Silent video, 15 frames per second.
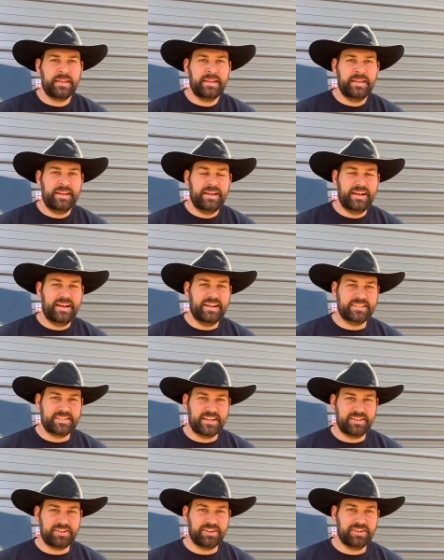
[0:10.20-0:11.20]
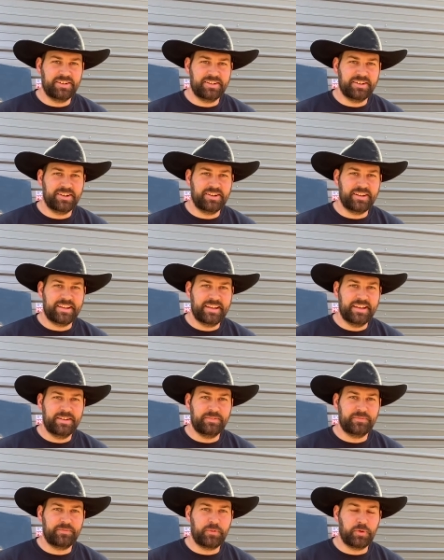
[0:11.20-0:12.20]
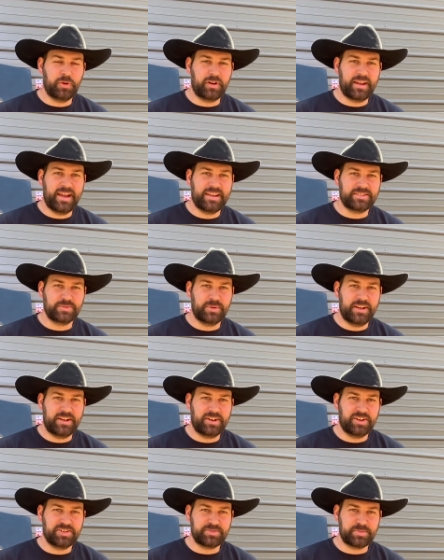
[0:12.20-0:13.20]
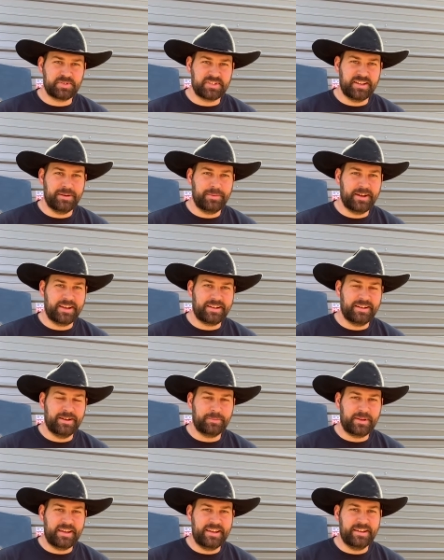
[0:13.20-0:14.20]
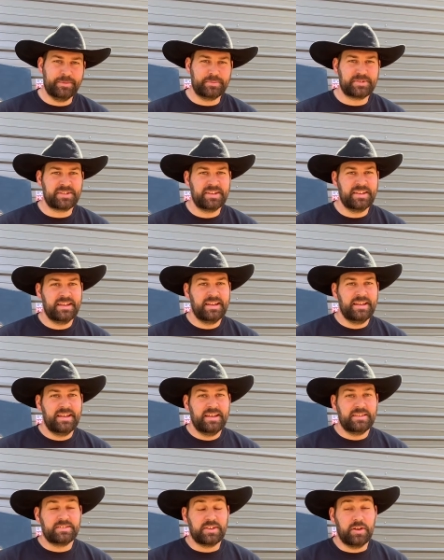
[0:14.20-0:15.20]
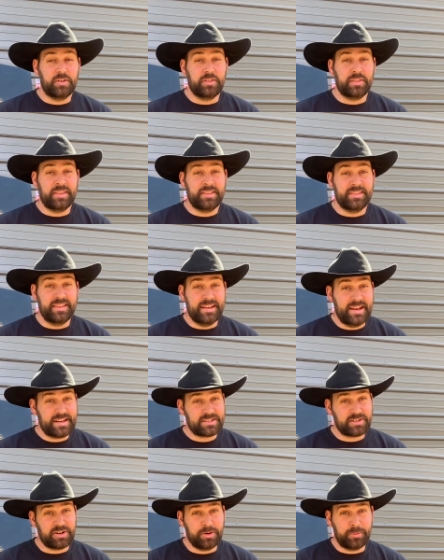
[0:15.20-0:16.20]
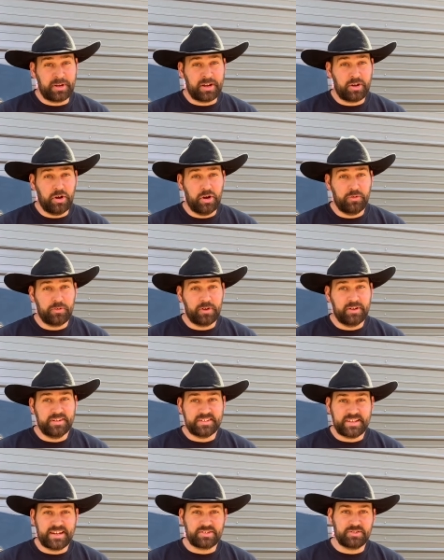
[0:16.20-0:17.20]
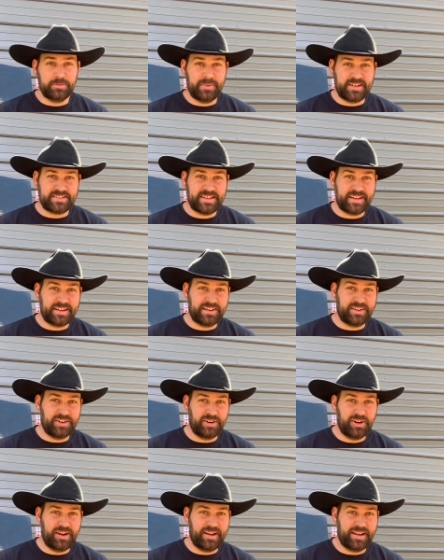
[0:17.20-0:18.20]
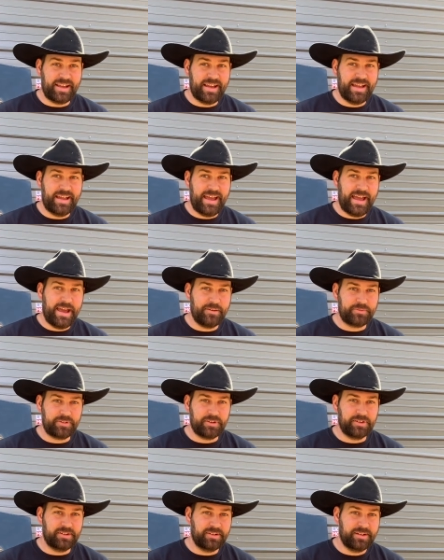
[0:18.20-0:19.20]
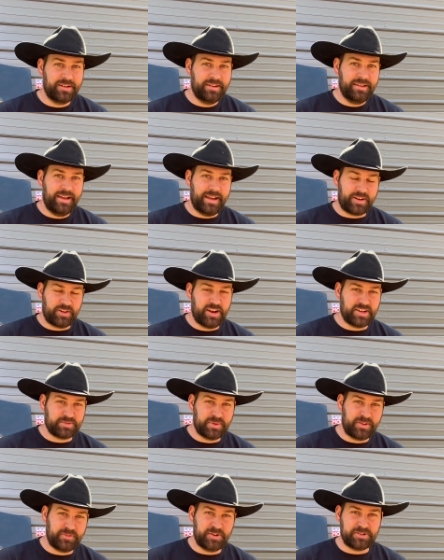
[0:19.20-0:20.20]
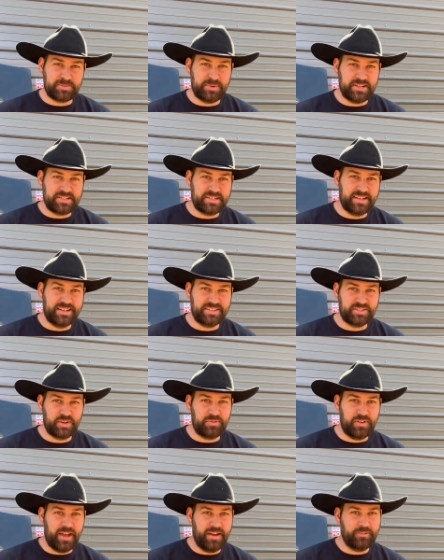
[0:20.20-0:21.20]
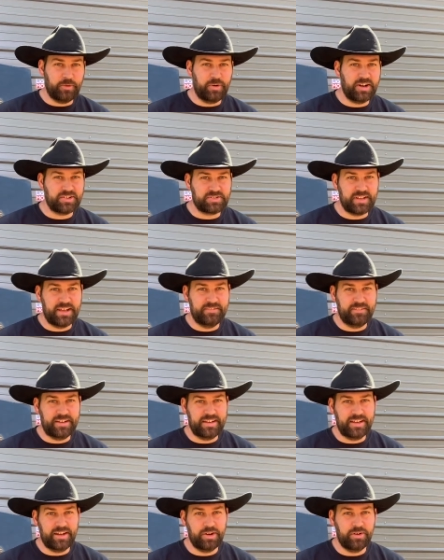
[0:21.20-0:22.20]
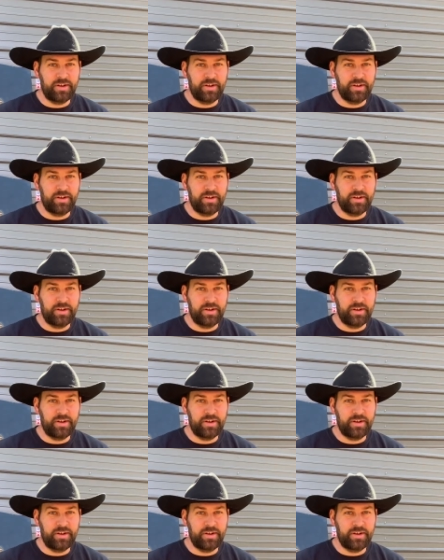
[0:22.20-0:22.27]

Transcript: Hi, Taylor Hull here again for Castaway Cars presented by Comp Cams. So the next car I'm going to go over is actually my second car I got after I crashed my first Mustang. So if you haven't watched that video,